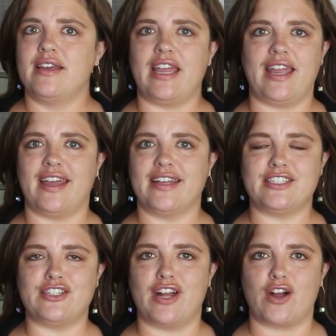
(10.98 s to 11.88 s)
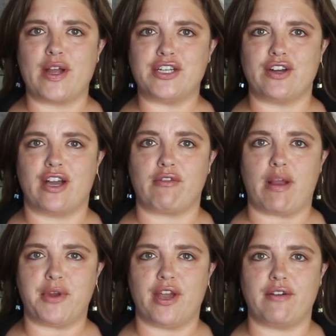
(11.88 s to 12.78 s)
and you're not quite sure how to
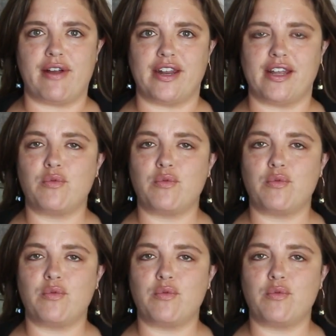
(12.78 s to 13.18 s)
wrap your head around it.